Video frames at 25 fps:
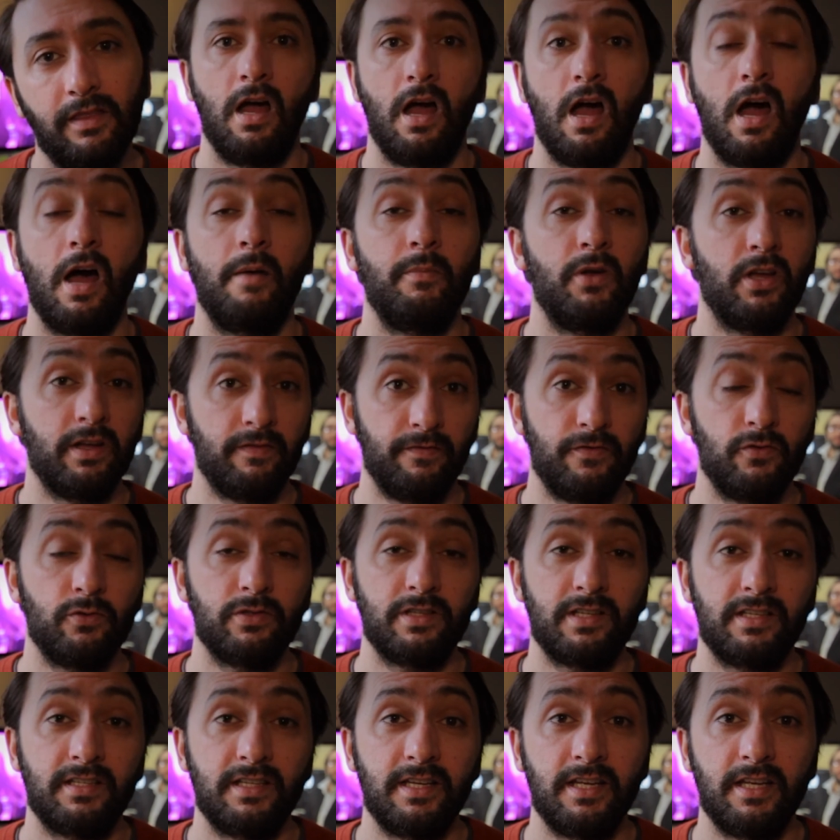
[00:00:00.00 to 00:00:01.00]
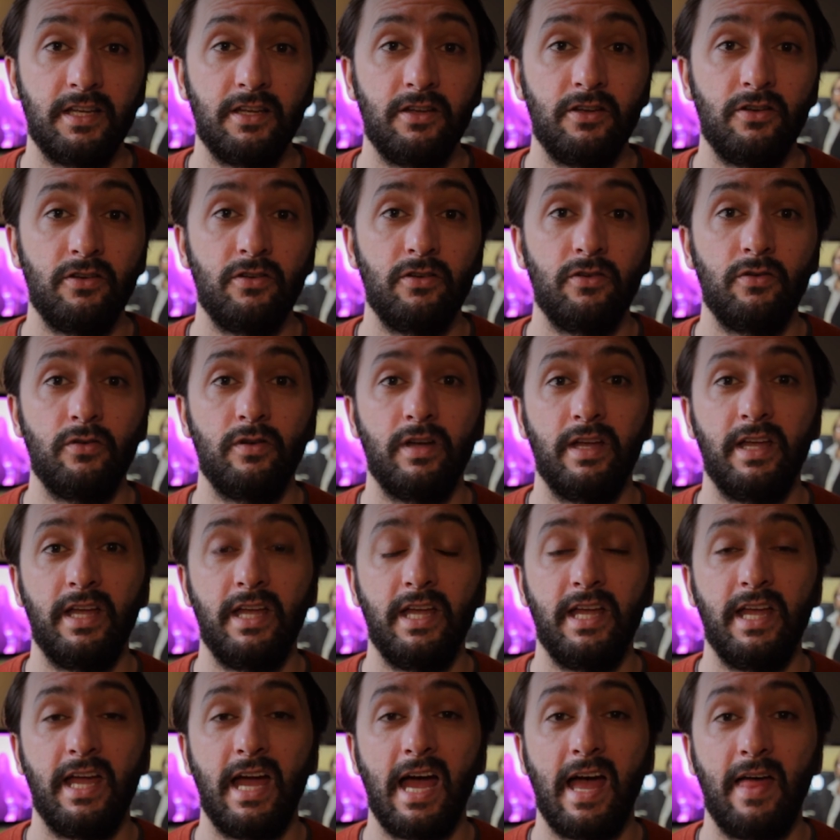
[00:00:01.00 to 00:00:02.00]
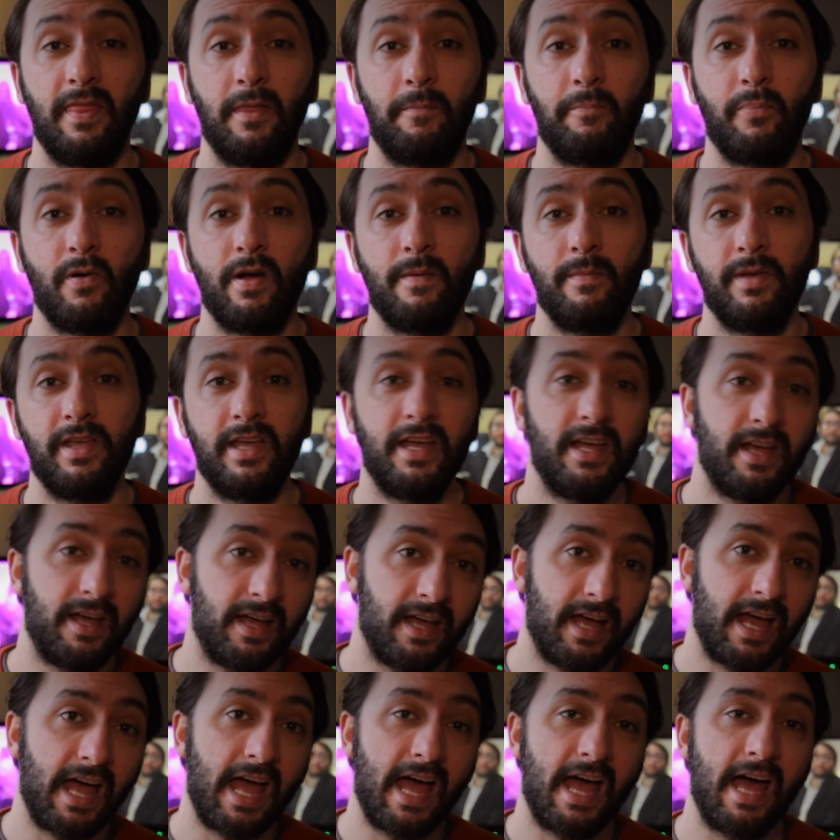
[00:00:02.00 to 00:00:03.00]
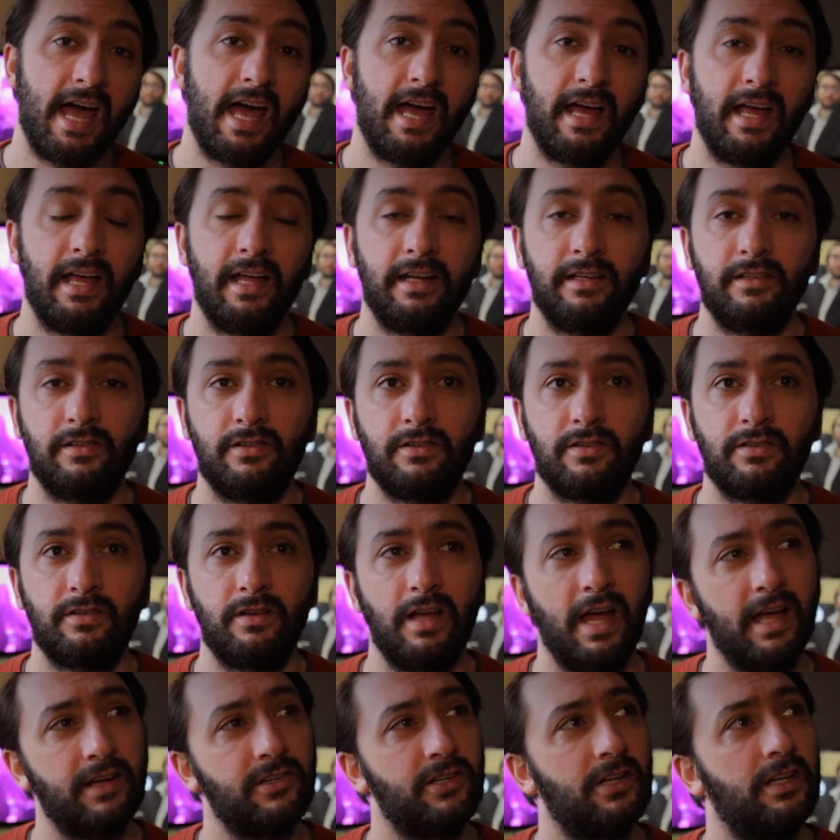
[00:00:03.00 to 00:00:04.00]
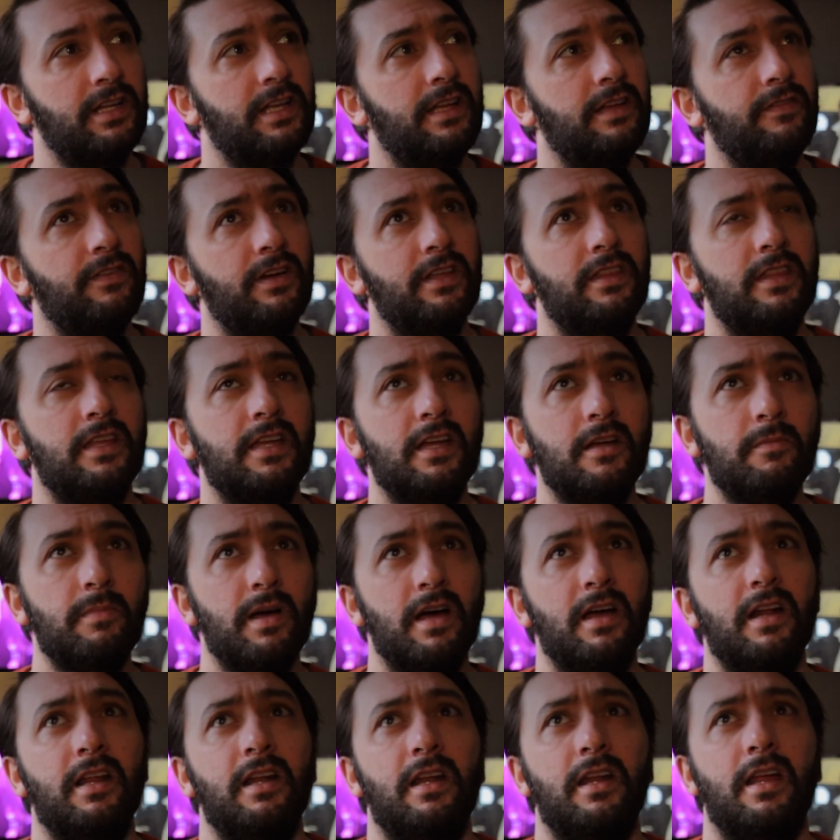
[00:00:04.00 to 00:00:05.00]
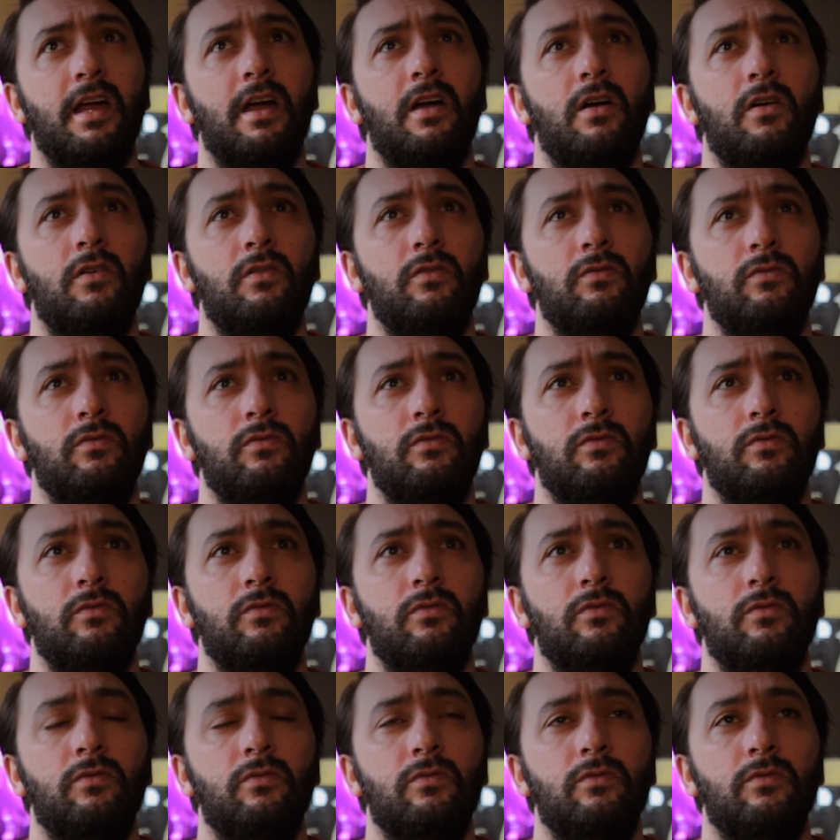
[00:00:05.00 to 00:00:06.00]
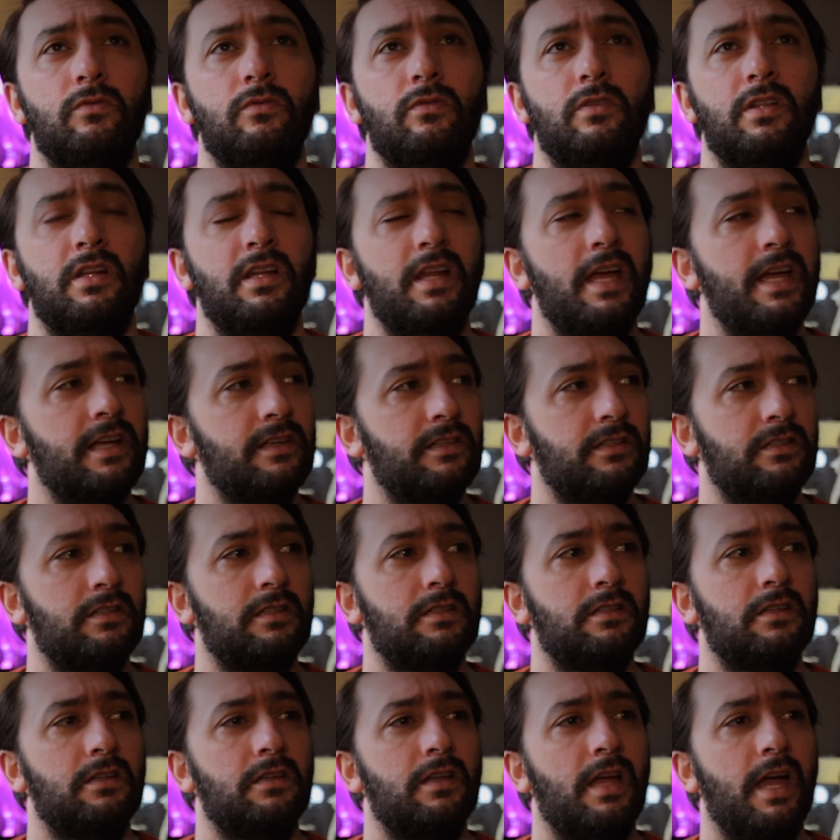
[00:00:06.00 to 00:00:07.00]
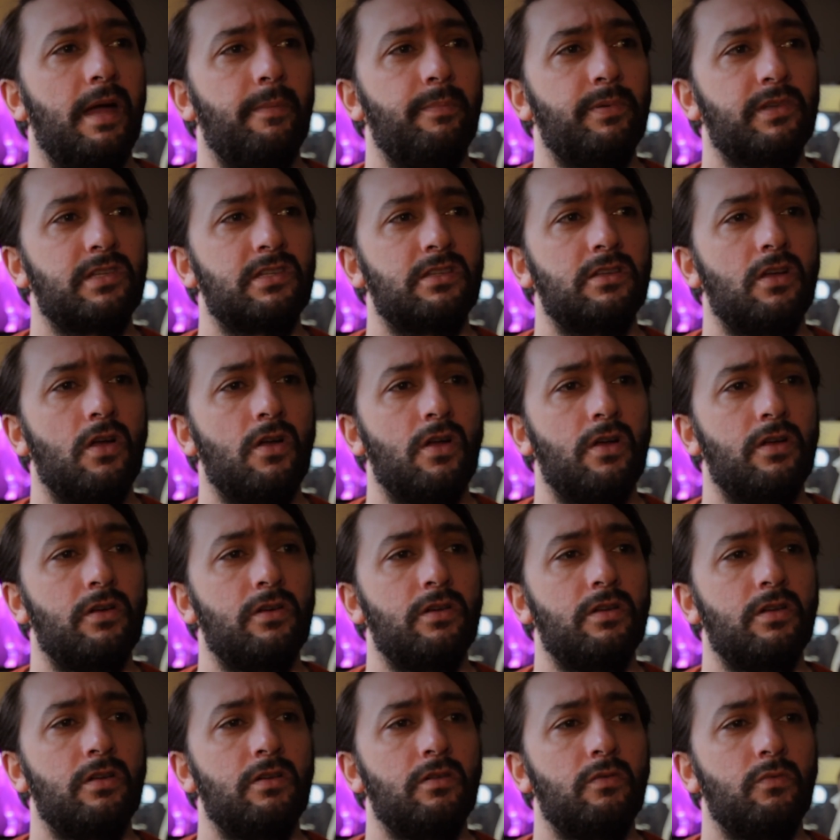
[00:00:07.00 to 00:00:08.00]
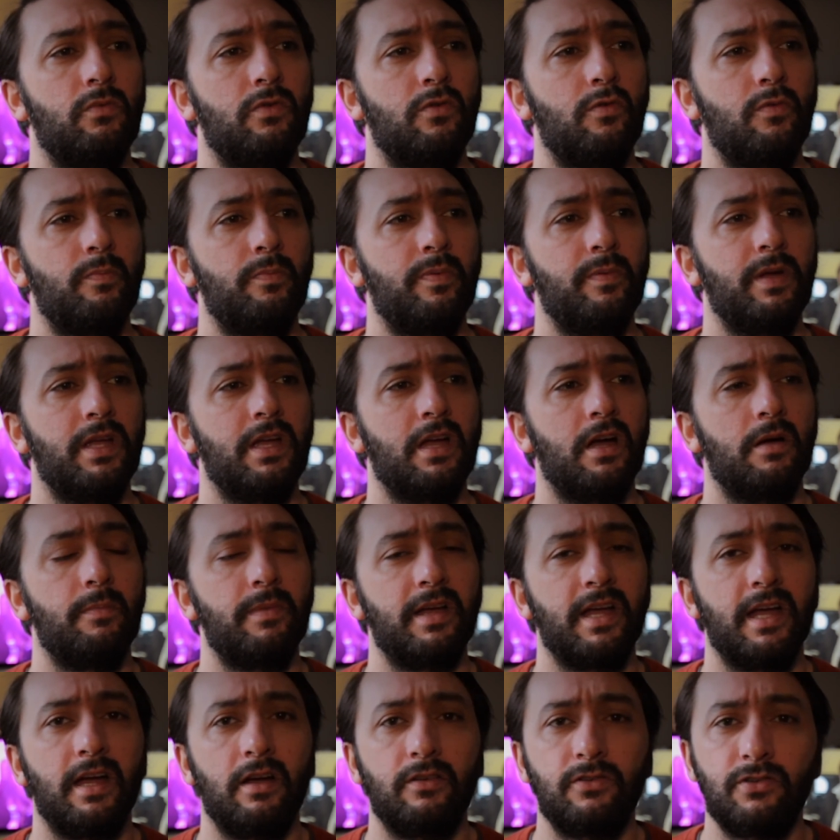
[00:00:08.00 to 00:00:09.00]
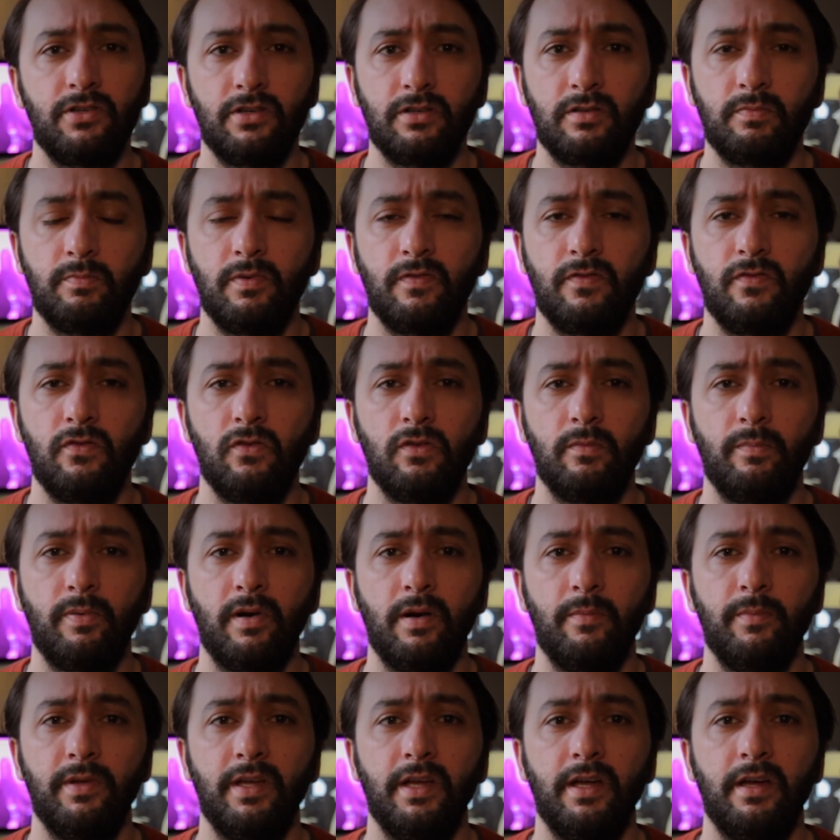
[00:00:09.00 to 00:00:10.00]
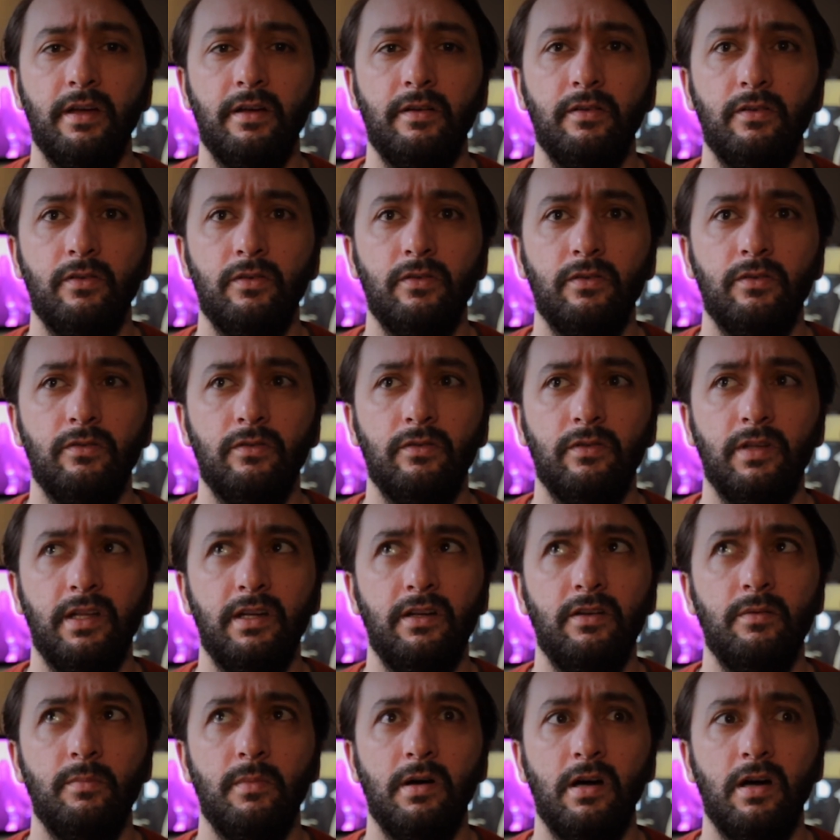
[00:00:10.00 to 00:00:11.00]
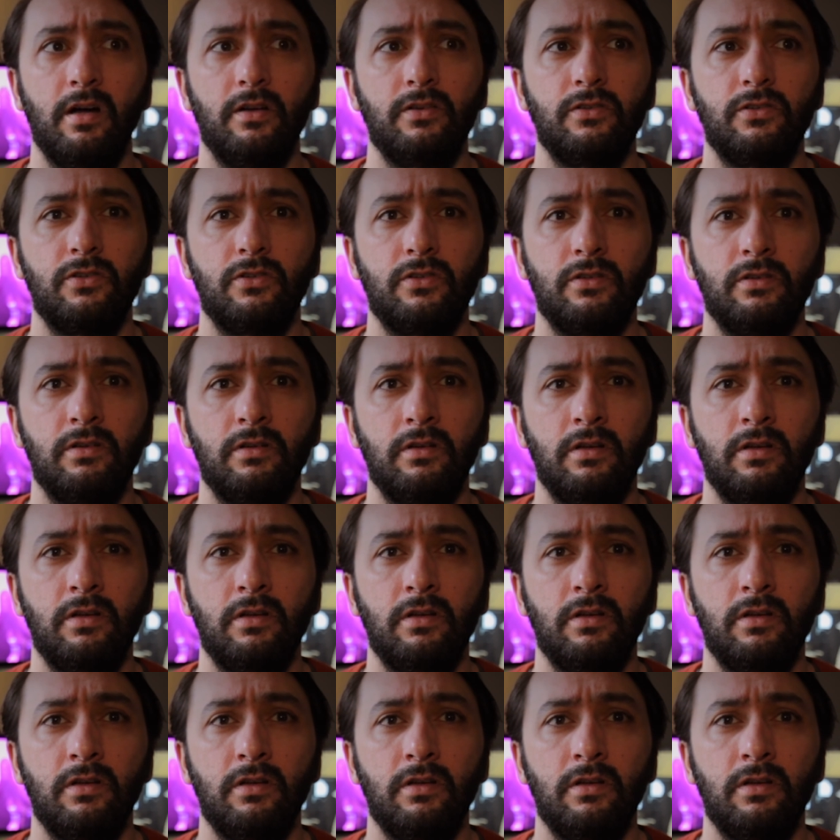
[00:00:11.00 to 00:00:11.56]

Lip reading: I'm looking forward to seeing you at the premiere, and actually, if I think about it now, the next episode will be coming out just before the premiere, end of March.